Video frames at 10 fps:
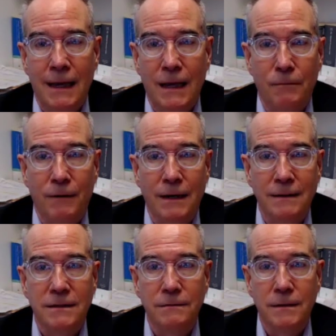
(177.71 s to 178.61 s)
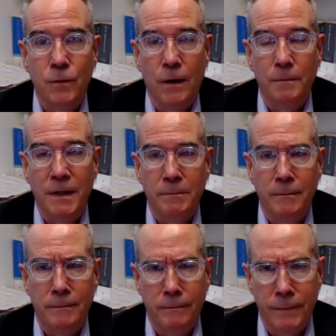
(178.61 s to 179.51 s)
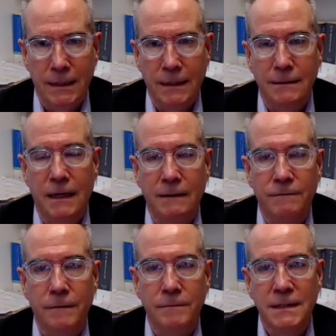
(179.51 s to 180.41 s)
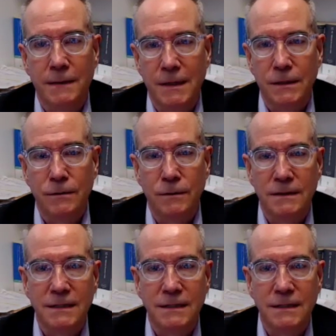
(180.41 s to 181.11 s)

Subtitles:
and it raised the required beginning date from 72 to